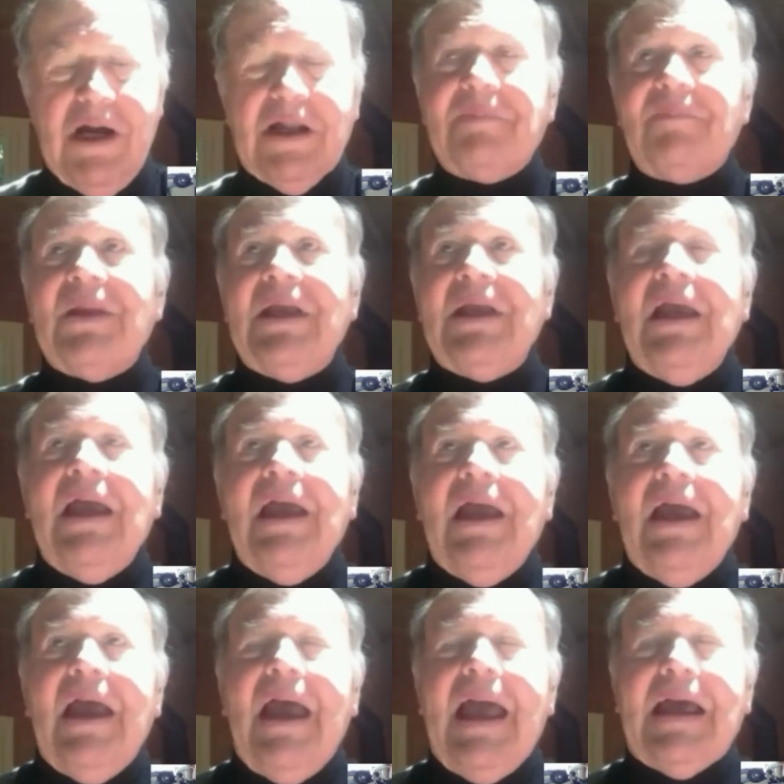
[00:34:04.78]
want.
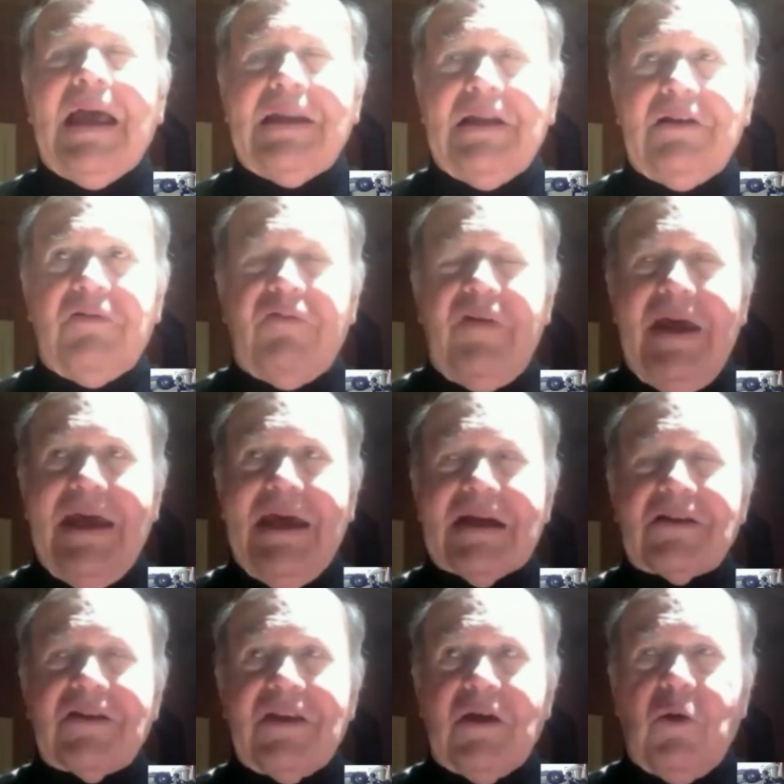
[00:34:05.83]
Right. And in
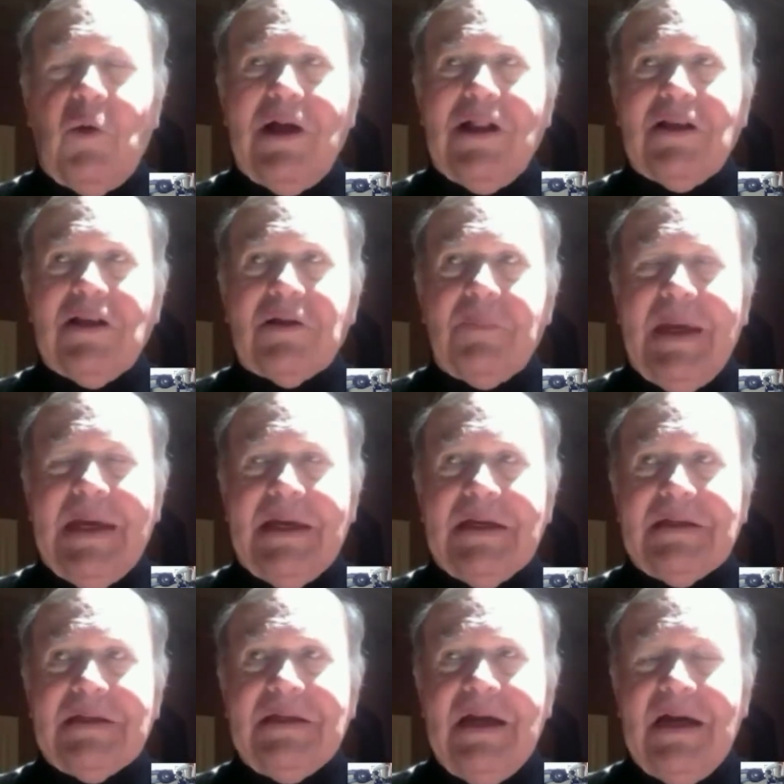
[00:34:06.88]
fact, the
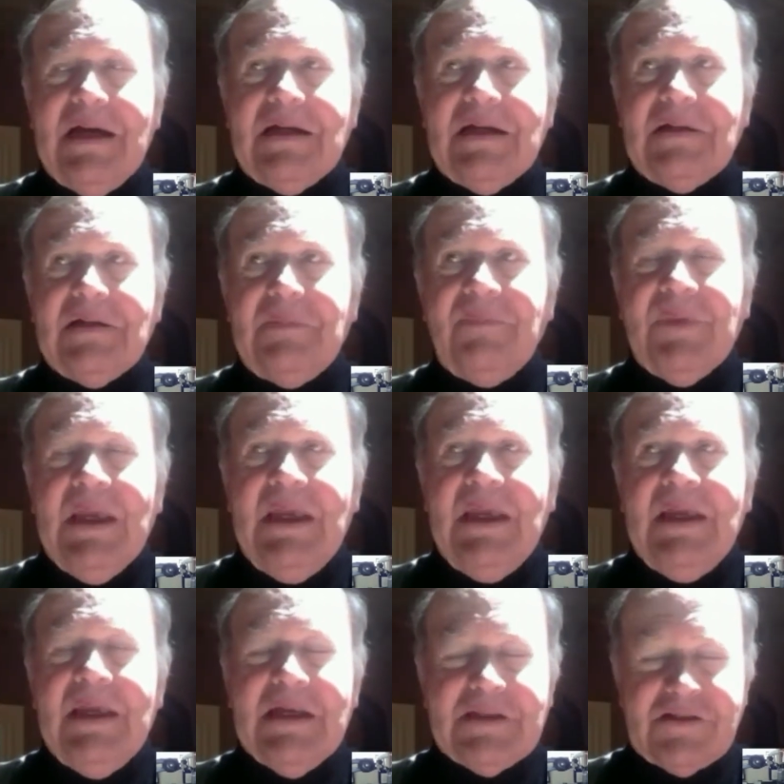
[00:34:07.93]
KoalaPad
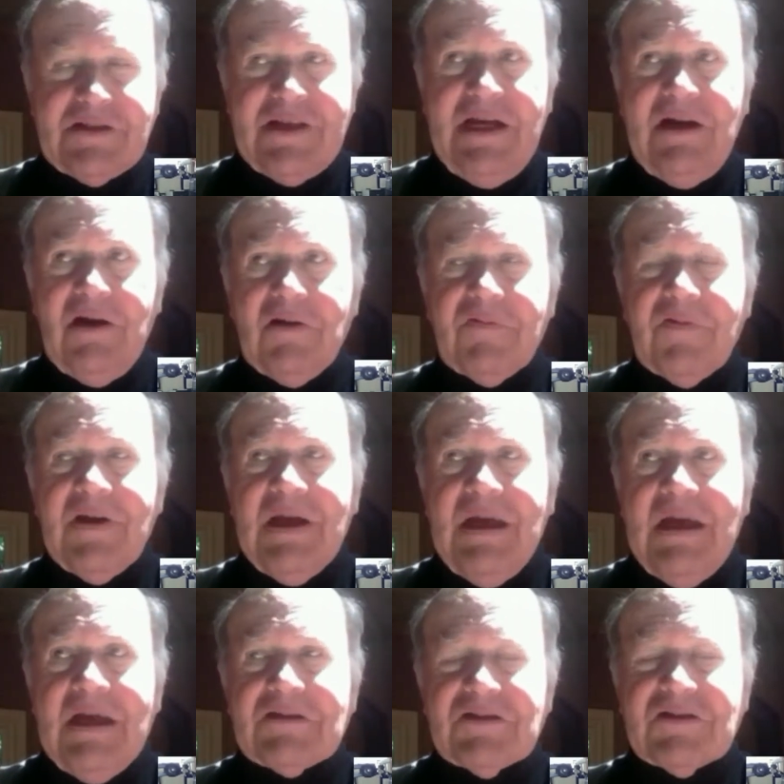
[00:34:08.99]
itself
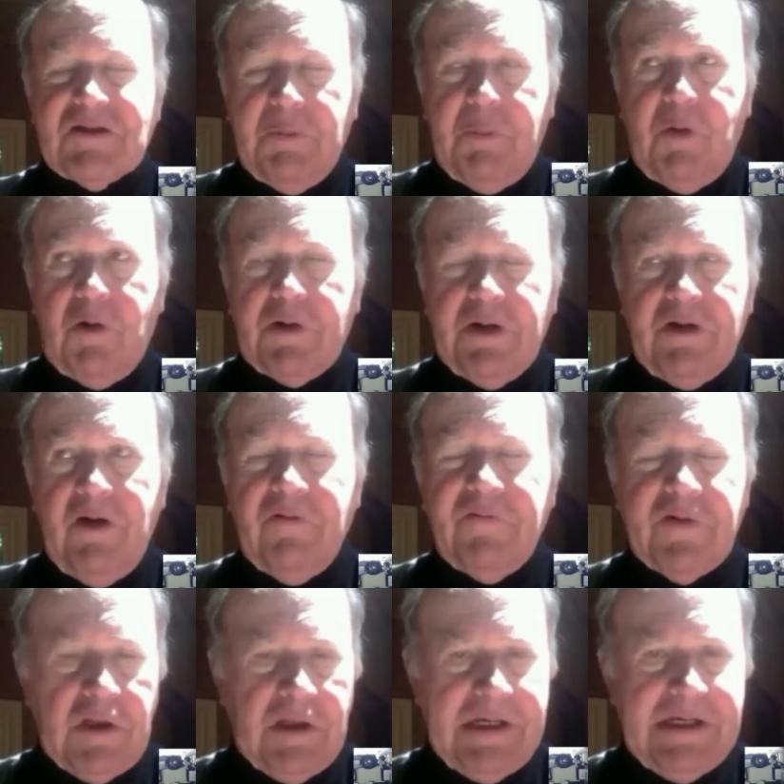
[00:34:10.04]
supported
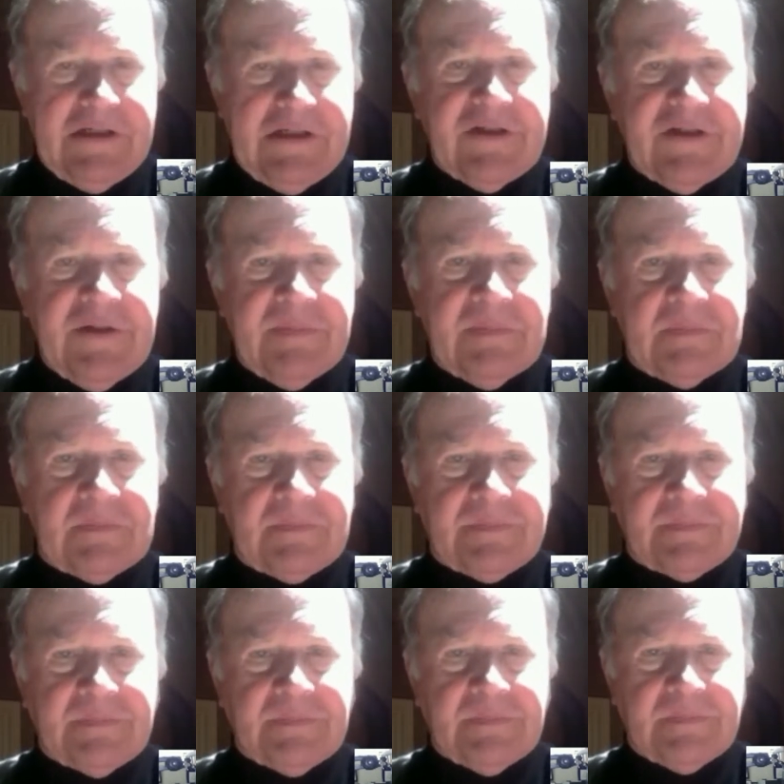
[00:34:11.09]
overlays.
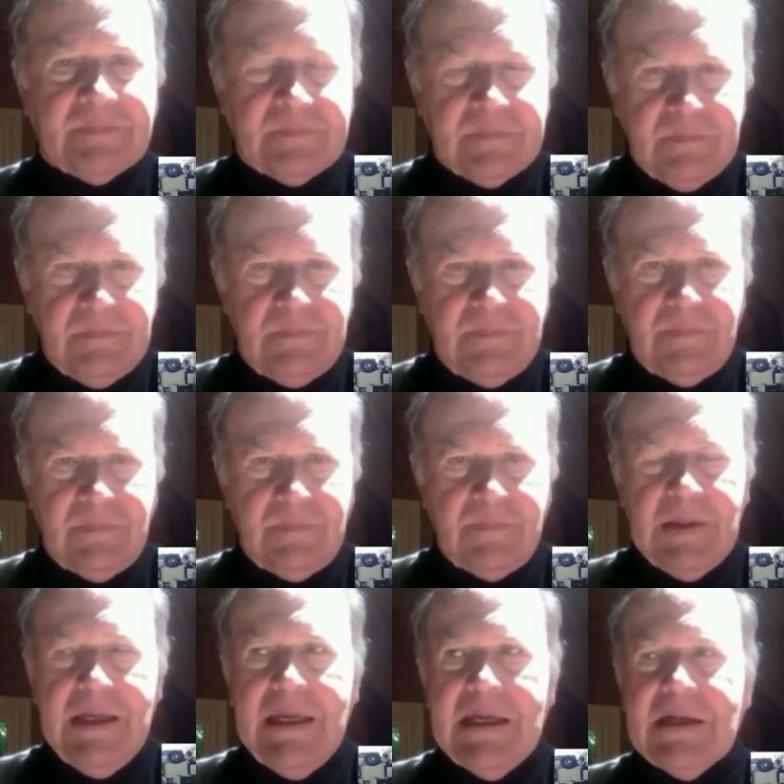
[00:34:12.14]

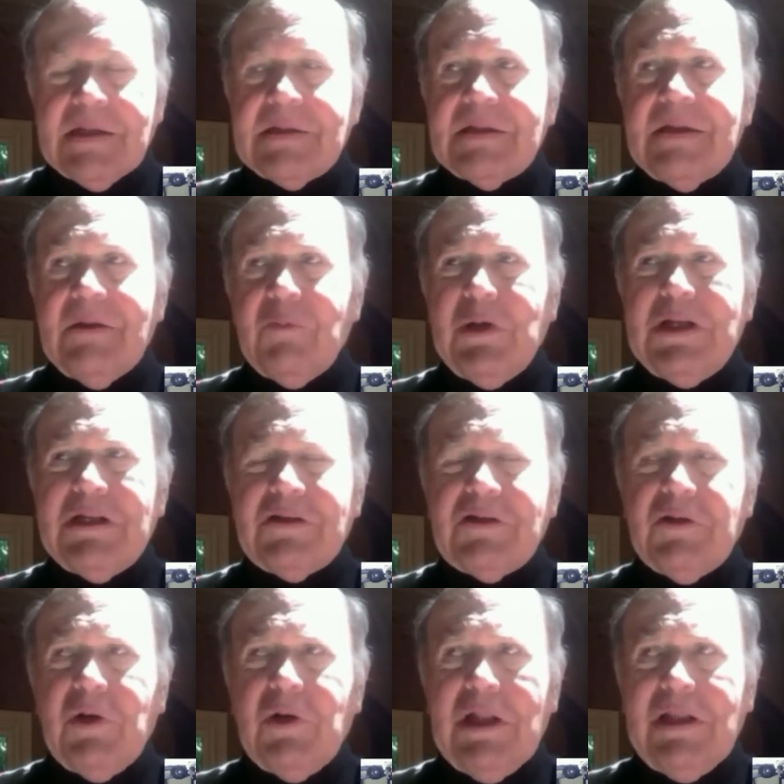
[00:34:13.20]
And we
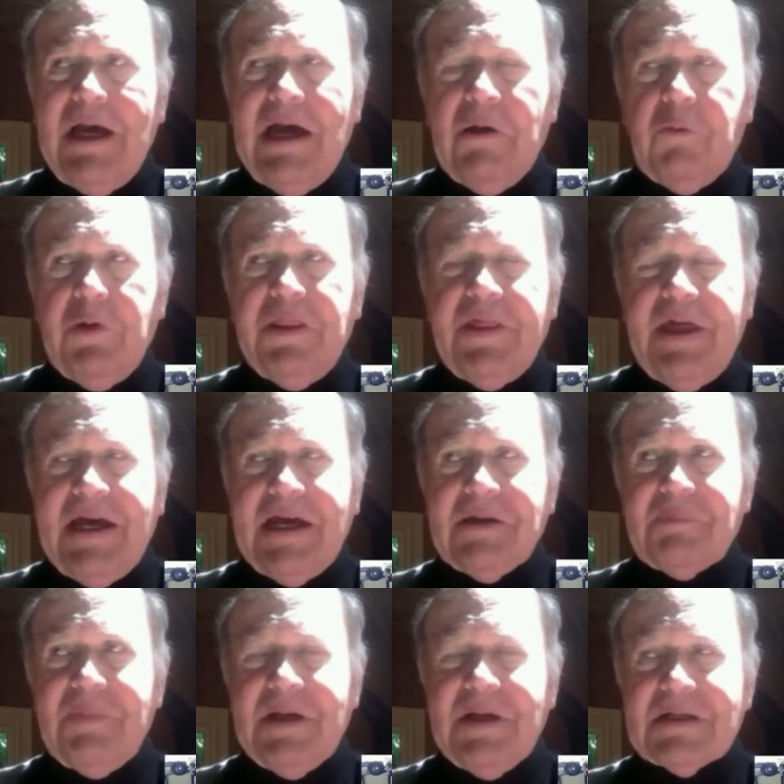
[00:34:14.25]
didn't do a lot with
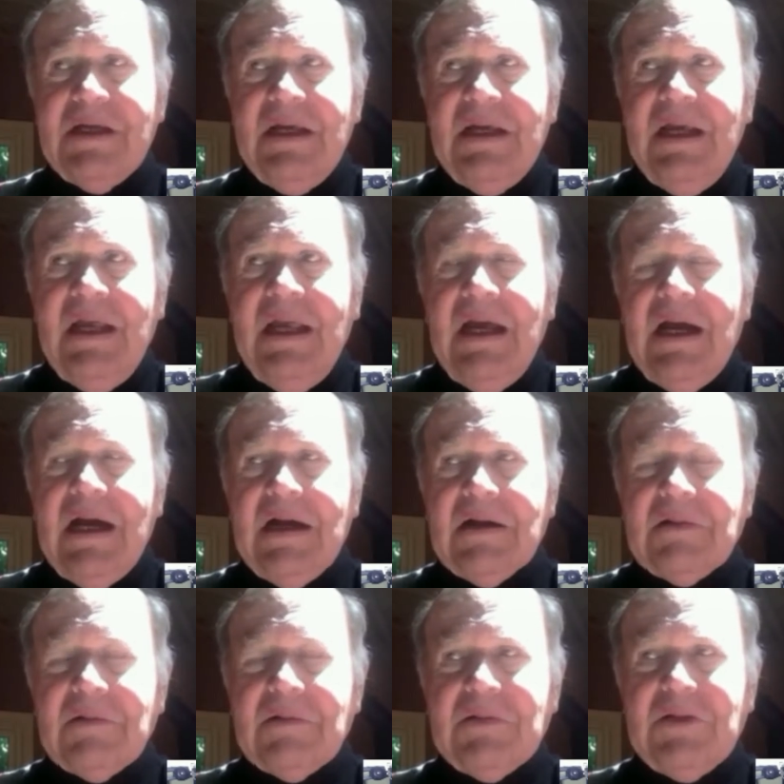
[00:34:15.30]
that, but
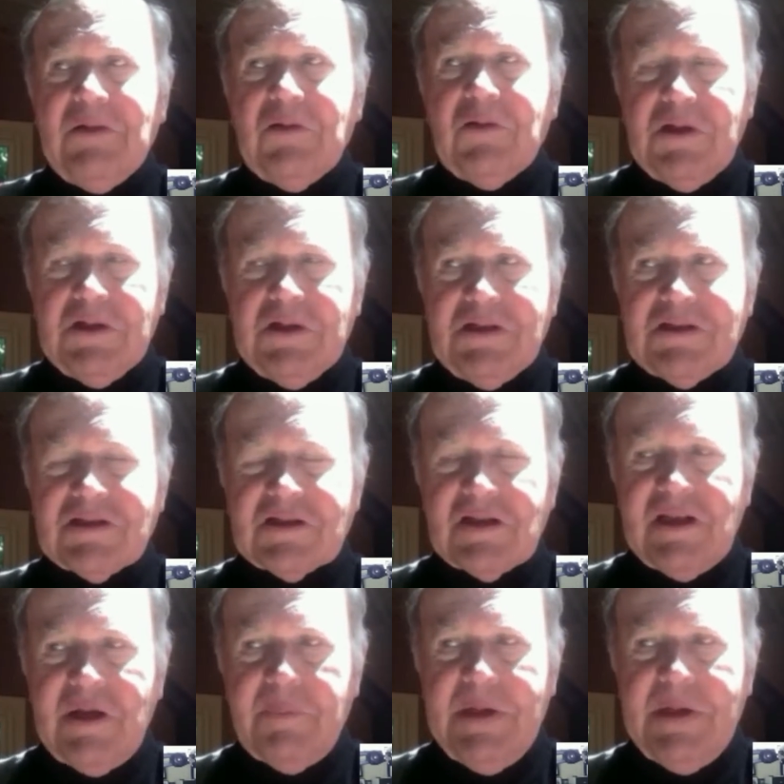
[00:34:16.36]
you could
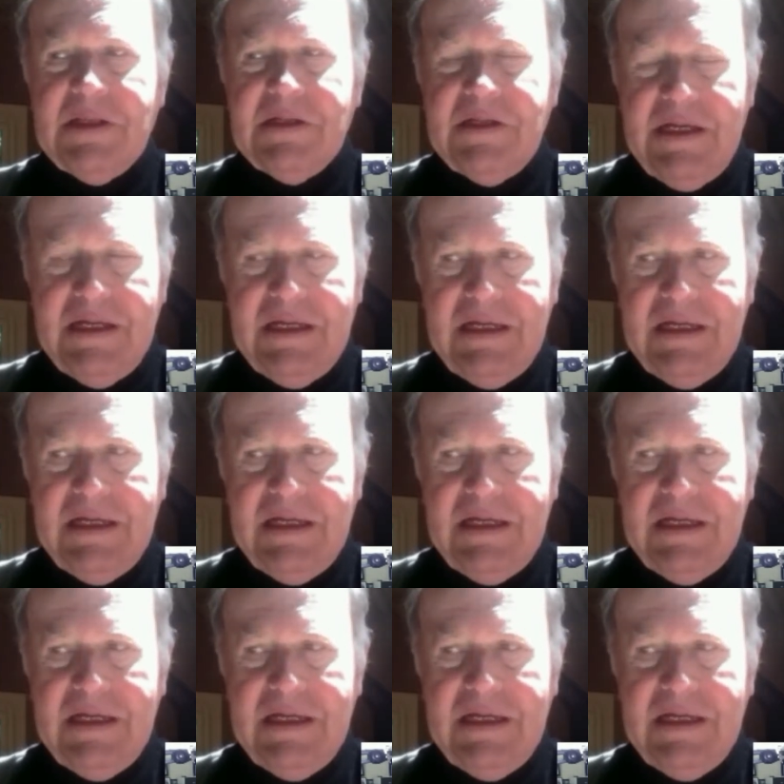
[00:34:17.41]
slip in